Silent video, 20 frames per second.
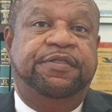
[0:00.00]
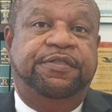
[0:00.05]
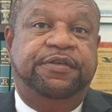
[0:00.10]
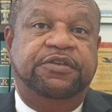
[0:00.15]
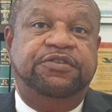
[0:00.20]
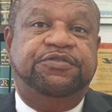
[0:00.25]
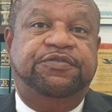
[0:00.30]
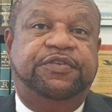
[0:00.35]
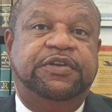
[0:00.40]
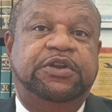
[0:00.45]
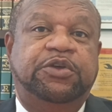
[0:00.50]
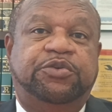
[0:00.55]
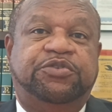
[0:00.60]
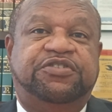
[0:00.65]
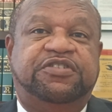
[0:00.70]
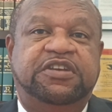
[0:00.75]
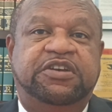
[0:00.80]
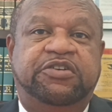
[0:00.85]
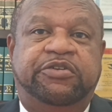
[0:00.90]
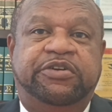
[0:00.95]
this video
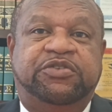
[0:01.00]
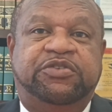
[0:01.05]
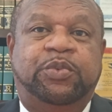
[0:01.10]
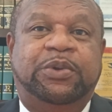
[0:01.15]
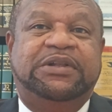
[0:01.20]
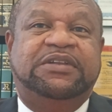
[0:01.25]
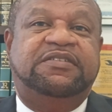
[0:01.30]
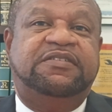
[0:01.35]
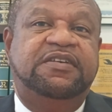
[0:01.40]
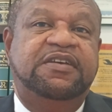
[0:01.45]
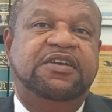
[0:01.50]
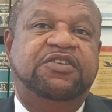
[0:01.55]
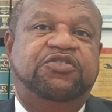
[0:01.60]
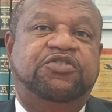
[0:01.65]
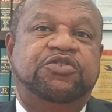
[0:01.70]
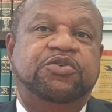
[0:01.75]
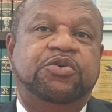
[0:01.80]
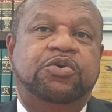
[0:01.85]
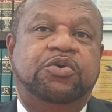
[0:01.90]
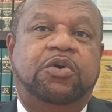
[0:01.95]
series will
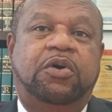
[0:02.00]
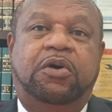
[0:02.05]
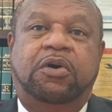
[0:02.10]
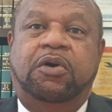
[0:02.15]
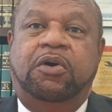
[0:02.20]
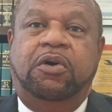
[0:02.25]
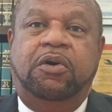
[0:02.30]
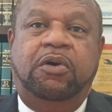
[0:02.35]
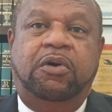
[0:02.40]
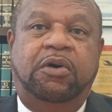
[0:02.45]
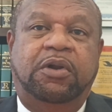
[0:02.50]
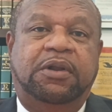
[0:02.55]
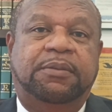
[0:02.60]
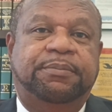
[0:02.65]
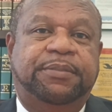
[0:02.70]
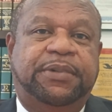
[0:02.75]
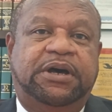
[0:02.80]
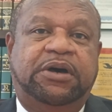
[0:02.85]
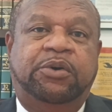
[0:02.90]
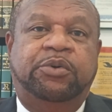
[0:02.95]
teach you all
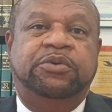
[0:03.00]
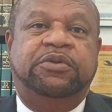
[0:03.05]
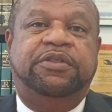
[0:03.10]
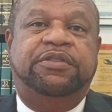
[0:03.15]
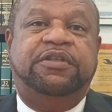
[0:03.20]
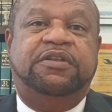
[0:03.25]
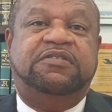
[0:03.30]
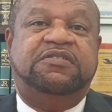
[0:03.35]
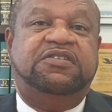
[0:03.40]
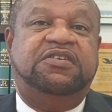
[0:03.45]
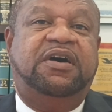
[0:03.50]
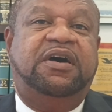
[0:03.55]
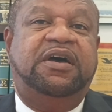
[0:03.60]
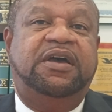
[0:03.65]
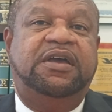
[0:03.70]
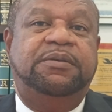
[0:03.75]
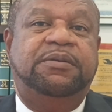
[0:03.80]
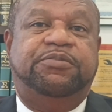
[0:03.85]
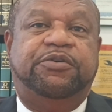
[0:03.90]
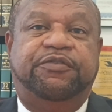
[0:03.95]
about the
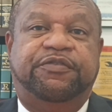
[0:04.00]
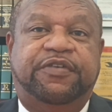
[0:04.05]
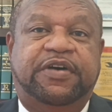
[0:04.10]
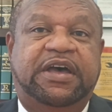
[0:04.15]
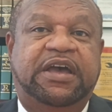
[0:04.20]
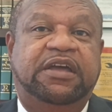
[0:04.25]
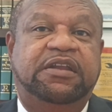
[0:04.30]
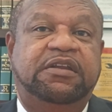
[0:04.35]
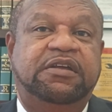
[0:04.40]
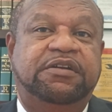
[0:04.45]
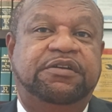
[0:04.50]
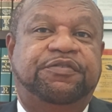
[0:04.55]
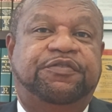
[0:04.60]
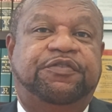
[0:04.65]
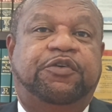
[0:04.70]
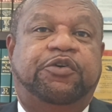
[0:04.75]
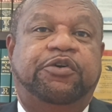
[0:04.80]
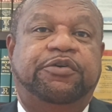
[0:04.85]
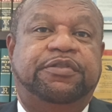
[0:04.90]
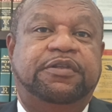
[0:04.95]
time provided
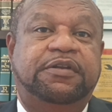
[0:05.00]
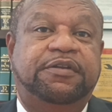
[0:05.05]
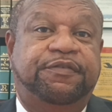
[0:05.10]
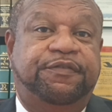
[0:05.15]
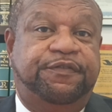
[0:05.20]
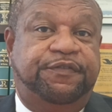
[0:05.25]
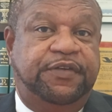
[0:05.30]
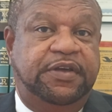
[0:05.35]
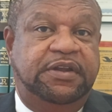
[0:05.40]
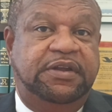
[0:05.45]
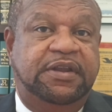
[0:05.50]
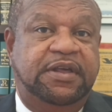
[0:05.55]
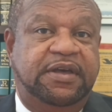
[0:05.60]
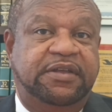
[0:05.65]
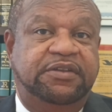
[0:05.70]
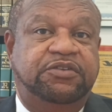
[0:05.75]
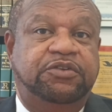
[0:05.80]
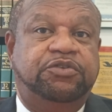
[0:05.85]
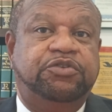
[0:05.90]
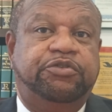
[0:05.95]
for the
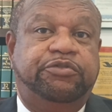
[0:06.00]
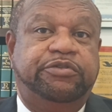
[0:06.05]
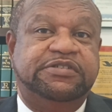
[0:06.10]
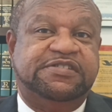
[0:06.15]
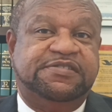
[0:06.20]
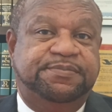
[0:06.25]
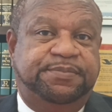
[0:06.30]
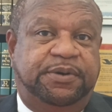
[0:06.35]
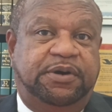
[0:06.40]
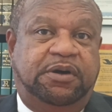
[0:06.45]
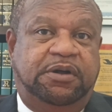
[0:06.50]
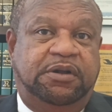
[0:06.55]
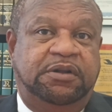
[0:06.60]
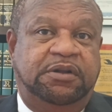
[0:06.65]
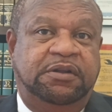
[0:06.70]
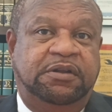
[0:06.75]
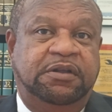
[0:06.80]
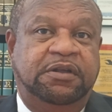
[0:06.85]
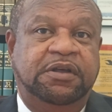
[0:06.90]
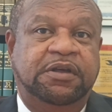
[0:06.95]
defendant to
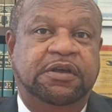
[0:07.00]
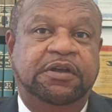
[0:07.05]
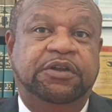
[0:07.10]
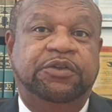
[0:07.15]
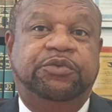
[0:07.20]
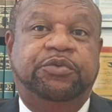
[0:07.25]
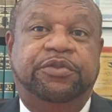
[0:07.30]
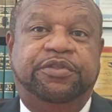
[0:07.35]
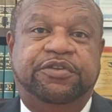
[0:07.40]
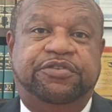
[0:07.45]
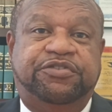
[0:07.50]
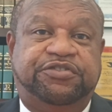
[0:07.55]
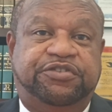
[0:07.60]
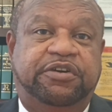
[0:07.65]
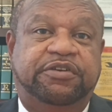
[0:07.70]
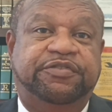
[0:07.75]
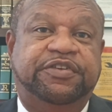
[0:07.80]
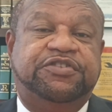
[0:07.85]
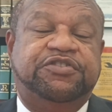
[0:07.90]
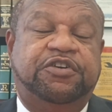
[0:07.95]
respond to the
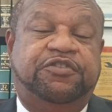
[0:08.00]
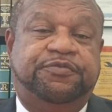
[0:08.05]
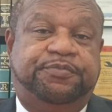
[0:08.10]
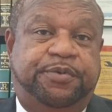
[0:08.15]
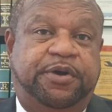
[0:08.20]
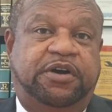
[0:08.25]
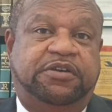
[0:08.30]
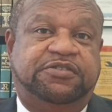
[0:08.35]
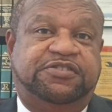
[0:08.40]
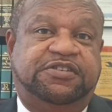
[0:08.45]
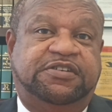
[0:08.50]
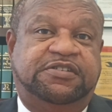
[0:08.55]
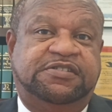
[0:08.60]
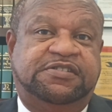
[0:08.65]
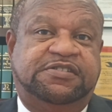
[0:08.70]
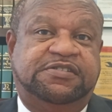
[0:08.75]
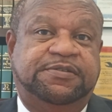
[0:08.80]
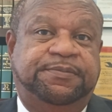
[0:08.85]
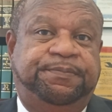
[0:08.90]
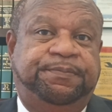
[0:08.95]
service of
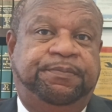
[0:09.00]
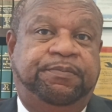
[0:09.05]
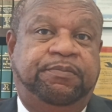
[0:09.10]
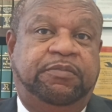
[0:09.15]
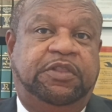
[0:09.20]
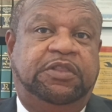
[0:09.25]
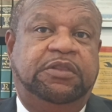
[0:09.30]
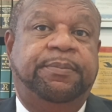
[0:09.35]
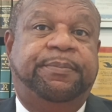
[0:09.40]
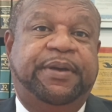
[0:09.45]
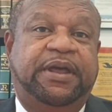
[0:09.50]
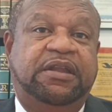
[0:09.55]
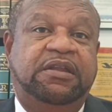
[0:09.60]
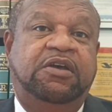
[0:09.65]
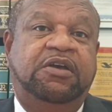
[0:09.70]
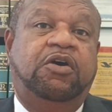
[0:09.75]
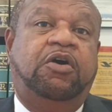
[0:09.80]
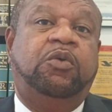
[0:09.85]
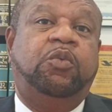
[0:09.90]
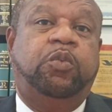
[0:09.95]
process,
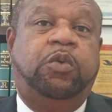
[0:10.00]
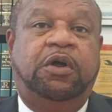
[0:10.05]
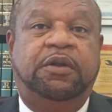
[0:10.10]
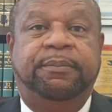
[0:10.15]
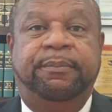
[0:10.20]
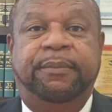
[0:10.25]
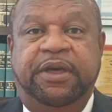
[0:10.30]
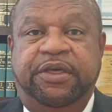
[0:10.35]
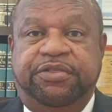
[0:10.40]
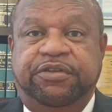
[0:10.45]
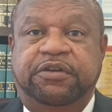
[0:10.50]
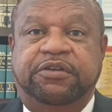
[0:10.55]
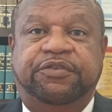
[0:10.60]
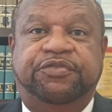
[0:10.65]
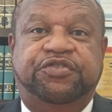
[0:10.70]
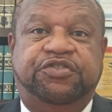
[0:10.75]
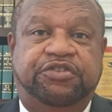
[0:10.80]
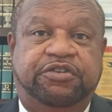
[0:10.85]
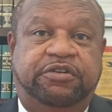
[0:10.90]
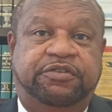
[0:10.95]
depending on what method of
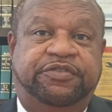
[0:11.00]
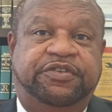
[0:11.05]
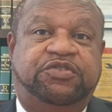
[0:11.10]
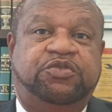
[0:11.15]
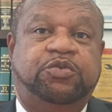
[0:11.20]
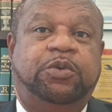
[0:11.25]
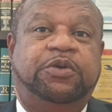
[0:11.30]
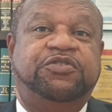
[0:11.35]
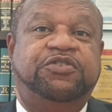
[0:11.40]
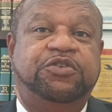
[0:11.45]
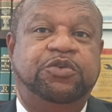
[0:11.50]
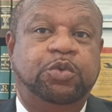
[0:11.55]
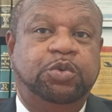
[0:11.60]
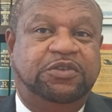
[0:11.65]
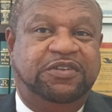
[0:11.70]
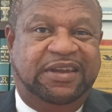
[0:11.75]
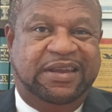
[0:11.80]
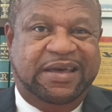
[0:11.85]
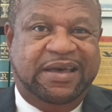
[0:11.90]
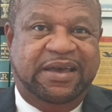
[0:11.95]
service was
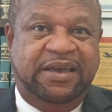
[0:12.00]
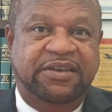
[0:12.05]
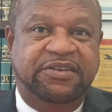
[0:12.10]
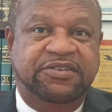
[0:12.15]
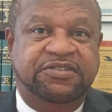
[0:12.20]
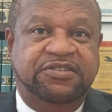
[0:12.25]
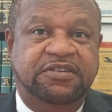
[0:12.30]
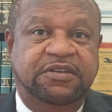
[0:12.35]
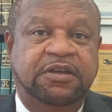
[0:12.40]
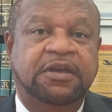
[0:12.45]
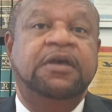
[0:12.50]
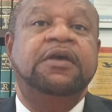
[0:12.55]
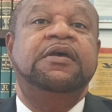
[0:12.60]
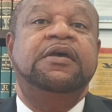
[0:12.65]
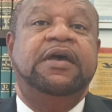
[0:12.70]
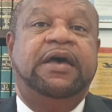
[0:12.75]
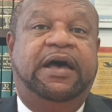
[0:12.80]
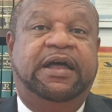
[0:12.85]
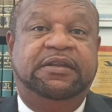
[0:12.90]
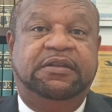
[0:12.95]
utilized,
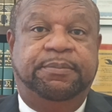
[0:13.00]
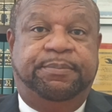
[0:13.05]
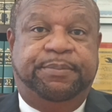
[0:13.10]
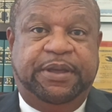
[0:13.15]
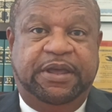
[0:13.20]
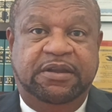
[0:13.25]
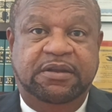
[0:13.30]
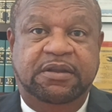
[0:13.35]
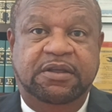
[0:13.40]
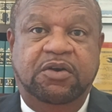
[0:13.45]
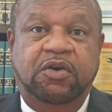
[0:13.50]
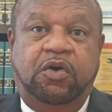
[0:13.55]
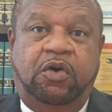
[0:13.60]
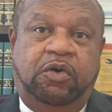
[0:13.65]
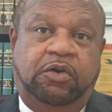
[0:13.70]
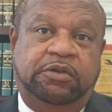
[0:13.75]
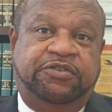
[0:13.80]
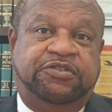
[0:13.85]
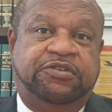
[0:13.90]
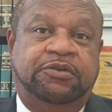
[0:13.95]
and depending
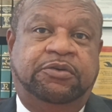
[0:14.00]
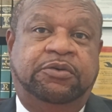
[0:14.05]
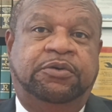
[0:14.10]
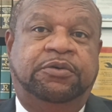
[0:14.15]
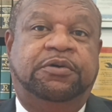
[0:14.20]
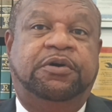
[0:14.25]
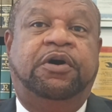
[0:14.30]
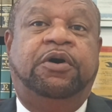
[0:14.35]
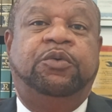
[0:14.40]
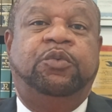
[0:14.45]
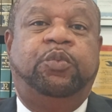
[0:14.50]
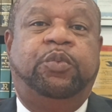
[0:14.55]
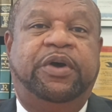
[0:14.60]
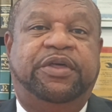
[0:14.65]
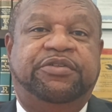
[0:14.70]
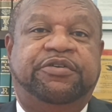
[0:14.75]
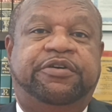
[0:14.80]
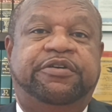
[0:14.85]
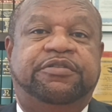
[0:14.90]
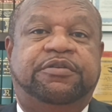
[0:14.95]
also on
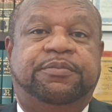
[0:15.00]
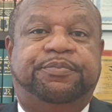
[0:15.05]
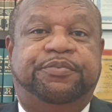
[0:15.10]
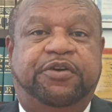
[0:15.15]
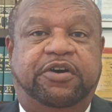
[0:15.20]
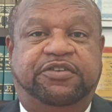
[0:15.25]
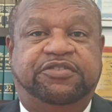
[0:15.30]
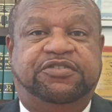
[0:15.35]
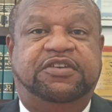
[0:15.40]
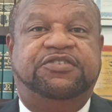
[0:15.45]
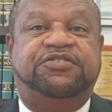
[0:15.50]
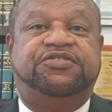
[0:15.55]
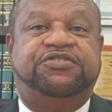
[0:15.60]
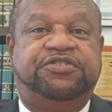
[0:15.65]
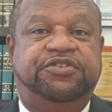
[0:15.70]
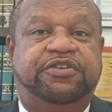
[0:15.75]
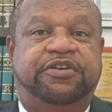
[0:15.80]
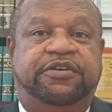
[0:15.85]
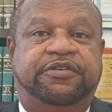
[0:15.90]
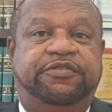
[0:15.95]
whether the process
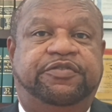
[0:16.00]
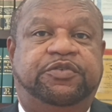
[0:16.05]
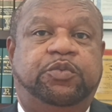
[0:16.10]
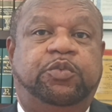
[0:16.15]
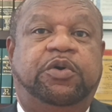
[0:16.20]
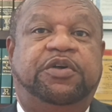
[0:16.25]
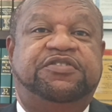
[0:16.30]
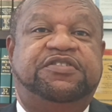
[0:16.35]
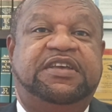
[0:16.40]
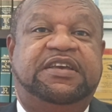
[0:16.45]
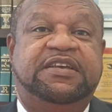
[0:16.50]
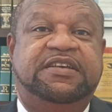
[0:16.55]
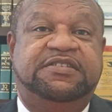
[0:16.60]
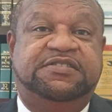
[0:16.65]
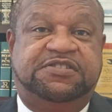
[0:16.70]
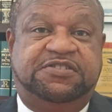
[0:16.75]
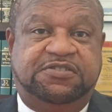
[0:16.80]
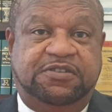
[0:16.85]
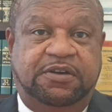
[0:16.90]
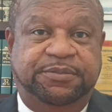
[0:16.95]
served was a
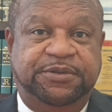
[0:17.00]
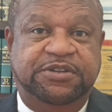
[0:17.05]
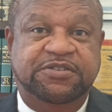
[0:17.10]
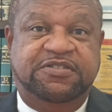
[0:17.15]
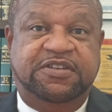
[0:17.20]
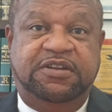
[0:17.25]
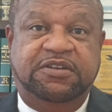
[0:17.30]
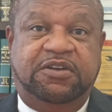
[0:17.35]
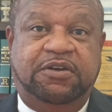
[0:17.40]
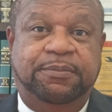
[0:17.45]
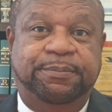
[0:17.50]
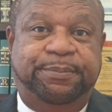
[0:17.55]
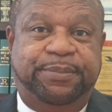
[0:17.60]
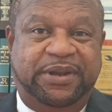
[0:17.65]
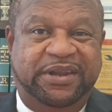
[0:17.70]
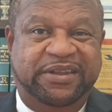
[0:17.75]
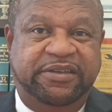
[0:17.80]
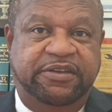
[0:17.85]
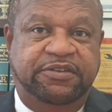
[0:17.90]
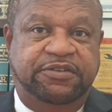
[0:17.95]
summons and
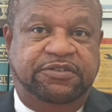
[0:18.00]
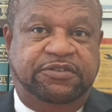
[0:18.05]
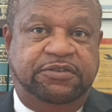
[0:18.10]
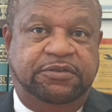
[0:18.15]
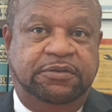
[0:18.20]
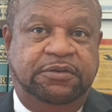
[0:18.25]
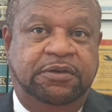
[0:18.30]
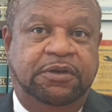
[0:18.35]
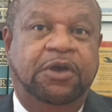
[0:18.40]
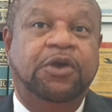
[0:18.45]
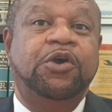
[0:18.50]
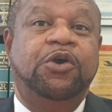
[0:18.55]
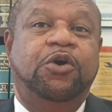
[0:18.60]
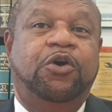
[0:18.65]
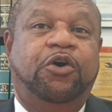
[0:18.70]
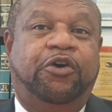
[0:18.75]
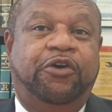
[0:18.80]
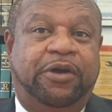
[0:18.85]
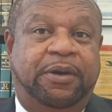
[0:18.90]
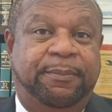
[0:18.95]
complaint
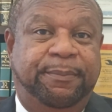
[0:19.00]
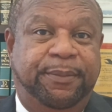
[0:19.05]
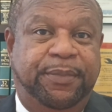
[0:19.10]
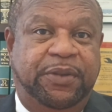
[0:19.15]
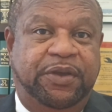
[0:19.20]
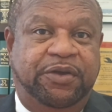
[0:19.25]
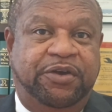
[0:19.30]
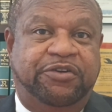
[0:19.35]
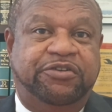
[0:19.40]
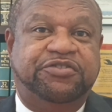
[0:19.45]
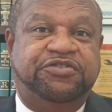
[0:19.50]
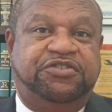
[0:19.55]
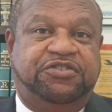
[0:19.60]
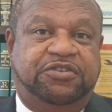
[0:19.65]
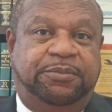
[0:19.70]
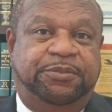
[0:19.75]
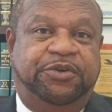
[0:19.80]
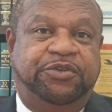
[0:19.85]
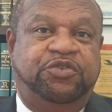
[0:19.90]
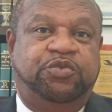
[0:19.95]
or a mere
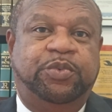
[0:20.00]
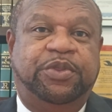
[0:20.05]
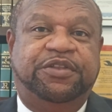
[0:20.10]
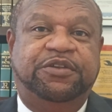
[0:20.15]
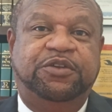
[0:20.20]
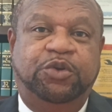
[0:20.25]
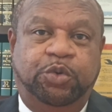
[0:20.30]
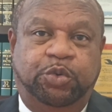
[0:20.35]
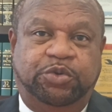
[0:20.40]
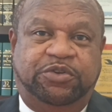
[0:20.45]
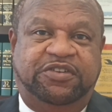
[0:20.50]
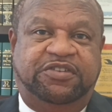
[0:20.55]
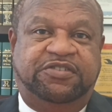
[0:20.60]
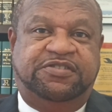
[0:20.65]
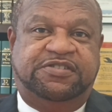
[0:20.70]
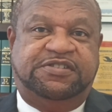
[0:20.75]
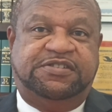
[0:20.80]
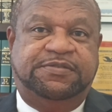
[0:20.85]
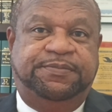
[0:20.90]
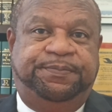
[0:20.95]
summons with
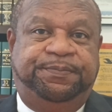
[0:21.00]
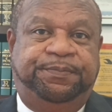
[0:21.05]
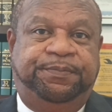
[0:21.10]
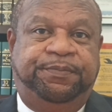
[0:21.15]
notice.